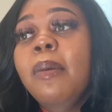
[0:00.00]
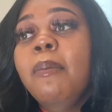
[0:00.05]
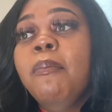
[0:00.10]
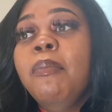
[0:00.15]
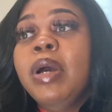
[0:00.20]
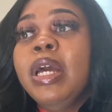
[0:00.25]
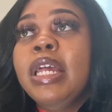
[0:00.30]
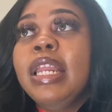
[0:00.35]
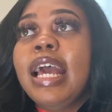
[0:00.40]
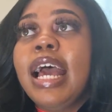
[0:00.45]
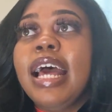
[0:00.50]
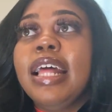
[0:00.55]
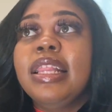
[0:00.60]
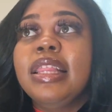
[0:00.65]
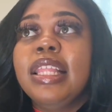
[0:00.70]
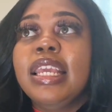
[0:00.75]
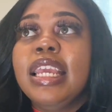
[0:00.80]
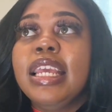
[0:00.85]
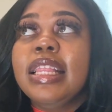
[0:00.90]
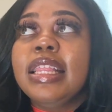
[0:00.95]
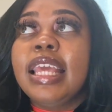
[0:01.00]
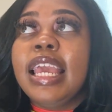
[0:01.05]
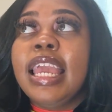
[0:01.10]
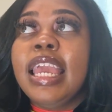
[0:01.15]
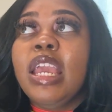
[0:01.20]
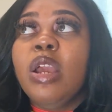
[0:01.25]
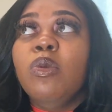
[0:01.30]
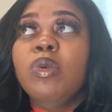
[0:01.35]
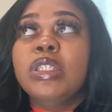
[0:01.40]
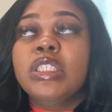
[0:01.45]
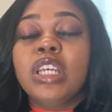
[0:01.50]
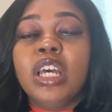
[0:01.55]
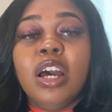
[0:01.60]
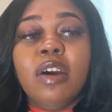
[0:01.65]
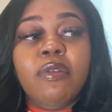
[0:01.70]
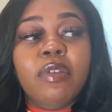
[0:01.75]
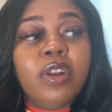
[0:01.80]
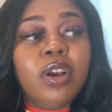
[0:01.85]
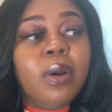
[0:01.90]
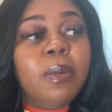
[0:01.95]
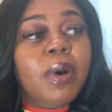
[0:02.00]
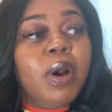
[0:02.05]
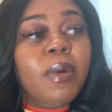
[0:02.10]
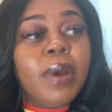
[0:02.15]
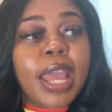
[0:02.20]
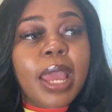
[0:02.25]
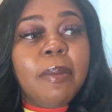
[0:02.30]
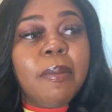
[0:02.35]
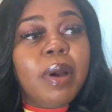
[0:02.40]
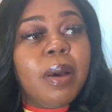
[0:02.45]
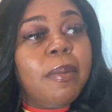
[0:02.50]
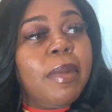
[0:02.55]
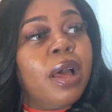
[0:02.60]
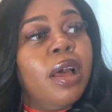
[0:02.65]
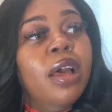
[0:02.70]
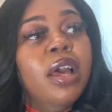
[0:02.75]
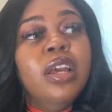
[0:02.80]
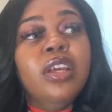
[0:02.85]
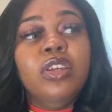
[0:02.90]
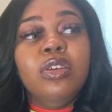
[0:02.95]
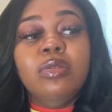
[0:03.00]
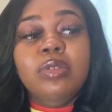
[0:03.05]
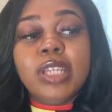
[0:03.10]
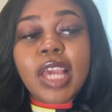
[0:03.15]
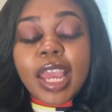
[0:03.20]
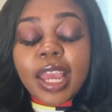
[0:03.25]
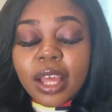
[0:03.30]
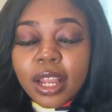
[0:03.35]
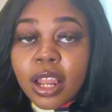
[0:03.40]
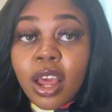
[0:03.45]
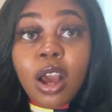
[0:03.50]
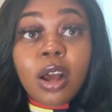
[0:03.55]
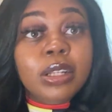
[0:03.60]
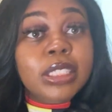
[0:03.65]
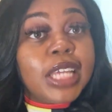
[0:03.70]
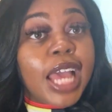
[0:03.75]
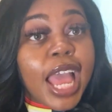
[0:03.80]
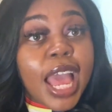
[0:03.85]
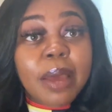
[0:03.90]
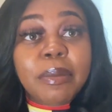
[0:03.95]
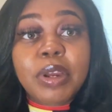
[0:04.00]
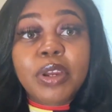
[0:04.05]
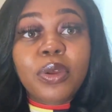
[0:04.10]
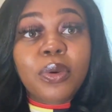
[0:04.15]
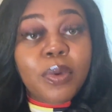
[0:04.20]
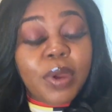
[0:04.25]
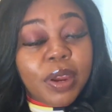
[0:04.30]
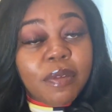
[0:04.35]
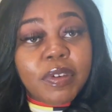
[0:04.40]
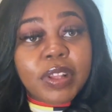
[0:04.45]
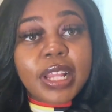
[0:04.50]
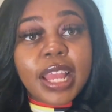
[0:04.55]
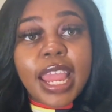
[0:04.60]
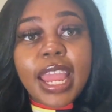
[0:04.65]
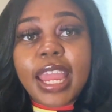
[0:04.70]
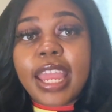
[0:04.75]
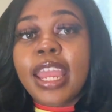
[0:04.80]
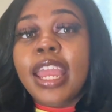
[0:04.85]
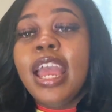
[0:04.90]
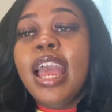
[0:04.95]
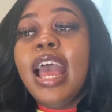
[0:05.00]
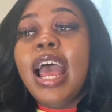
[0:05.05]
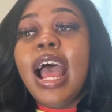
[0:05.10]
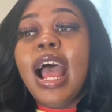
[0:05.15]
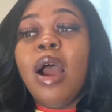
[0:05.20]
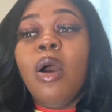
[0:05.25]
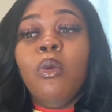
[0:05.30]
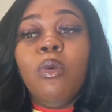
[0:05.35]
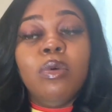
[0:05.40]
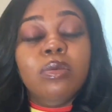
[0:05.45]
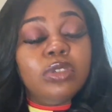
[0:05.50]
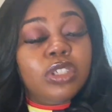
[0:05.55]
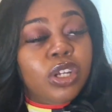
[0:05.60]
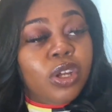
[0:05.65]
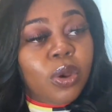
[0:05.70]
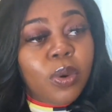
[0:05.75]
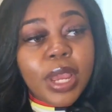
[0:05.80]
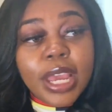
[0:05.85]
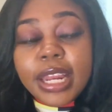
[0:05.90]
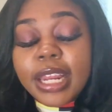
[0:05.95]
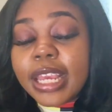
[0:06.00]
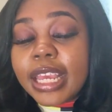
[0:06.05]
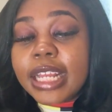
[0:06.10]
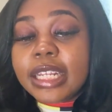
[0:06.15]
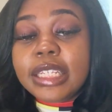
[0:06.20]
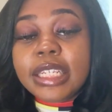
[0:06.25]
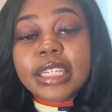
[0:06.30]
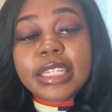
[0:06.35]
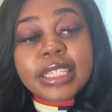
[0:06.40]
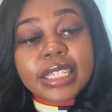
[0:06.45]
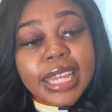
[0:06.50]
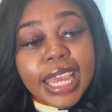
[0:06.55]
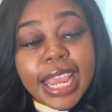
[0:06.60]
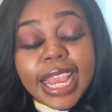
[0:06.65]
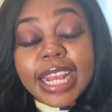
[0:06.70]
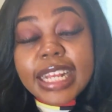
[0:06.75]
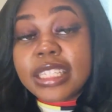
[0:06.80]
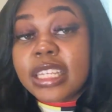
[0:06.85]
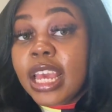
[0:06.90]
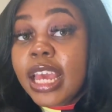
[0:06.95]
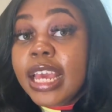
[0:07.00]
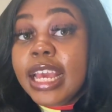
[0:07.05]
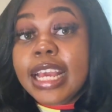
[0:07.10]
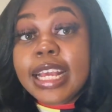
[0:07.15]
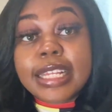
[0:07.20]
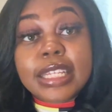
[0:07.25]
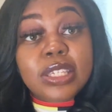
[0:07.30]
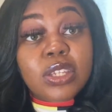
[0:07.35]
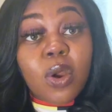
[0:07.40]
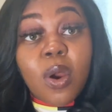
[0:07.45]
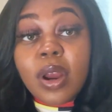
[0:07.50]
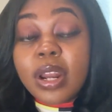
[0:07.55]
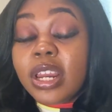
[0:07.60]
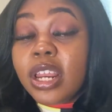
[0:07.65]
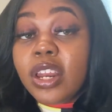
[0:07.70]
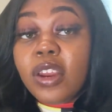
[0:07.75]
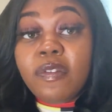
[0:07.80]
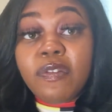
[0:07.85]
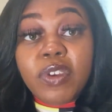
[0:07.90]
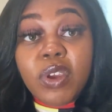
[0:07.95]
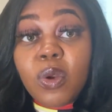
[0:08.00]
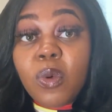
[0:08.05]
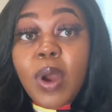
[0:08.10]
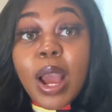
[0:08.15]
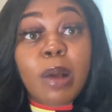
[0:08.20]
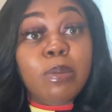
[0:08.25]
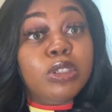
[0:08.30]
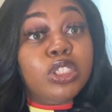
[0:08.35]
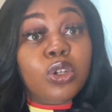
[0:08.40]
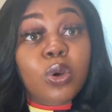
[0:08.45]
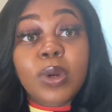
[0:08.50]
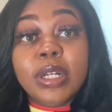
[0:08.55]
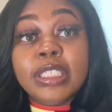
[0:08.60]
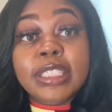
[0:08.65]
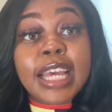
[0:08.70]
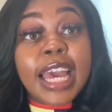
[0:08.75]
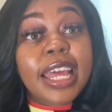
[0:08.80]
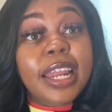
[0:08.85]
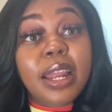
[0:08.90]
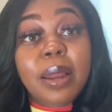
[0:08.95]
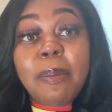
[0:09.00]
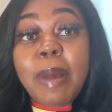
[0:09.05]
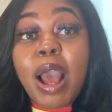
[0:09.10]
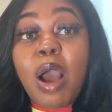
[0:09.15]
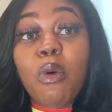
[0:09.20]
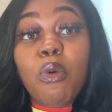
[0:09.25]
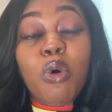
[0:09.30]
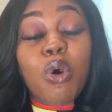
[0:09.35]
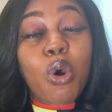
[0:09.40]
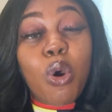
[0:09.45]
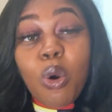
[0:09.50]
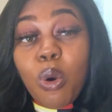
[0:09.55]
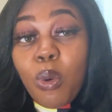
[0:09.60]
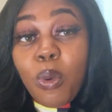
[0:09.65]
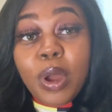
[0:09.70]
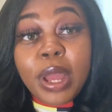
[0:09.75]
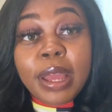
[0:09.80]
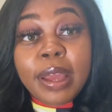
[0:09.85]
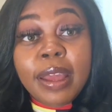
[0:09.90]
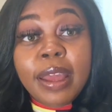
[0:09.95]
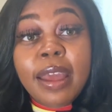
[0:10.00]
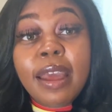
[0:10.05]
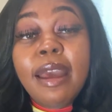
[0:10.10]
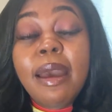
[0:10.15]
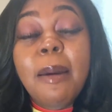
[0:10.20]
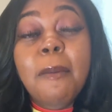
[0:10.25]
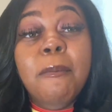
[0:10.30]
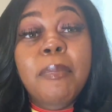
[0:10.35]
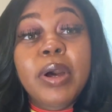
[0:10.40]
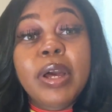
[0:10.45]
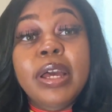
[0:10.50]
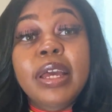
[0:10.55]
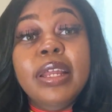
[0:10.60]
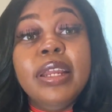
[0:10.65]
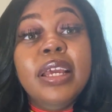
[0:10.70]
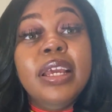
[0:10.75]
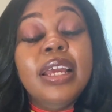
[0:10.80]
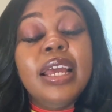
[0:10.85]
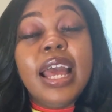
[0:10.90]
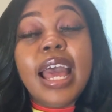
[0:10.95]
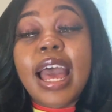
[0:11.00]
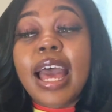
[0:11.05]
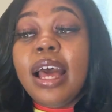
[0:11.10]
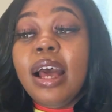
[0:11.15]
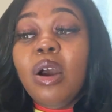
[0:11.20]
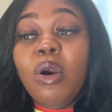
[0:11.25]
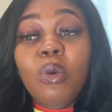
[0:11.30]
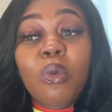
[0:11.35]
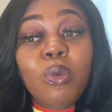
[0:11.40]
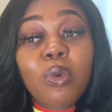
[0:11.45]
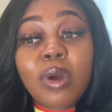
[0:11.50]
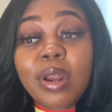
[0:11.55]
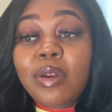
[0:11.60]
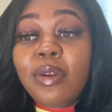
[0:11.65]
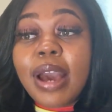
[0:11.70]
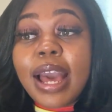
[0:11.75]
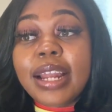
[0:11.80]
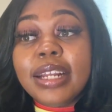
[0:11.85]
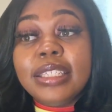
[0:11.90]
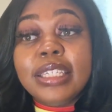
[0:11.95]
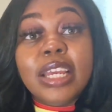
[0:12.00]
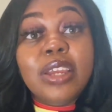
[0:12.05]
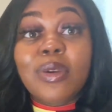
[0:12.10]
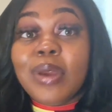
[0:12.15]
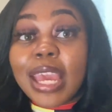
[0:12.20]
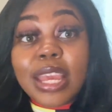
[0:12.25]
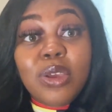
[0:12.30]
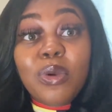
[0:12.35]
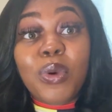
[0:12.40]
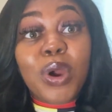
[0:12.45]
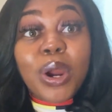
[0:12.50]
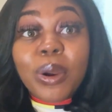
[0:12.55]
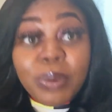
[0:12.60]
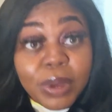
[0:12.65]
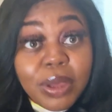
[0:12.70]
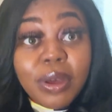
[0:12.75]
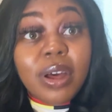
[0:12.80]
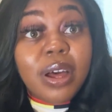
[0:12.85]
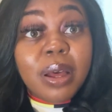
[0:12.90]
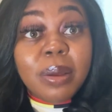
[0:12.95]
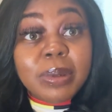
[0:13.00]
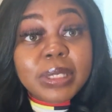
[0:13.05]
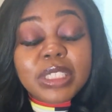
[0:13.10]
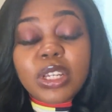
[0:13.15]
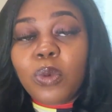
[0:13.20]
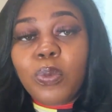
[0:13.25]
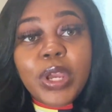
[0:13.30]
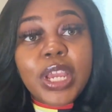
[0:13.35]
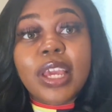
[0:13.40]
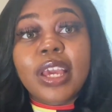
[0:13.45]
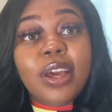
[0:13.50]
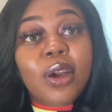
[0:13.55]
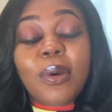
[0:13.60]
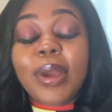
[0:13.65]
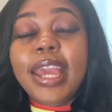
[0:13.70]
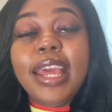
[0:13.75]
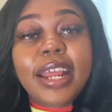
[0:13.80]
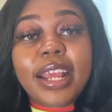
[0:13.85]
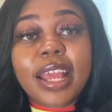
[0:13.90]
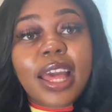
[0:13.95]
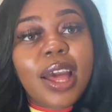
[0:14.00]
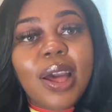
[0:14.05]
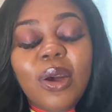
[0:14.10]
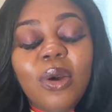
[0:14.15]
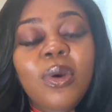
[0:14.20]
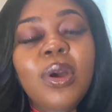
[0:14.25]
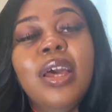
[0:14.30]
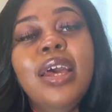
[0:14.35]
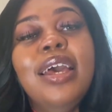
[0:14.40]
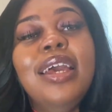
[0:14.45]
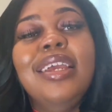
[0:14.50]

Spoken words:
But I think that it was covered up. Okay, mama, you take a long time to do everything. I want to go ahead and get to this dance. It's starting in a few. I'm so excited about going, but I don't want to know how to tell you, can you hurry up so we could go ahead and go?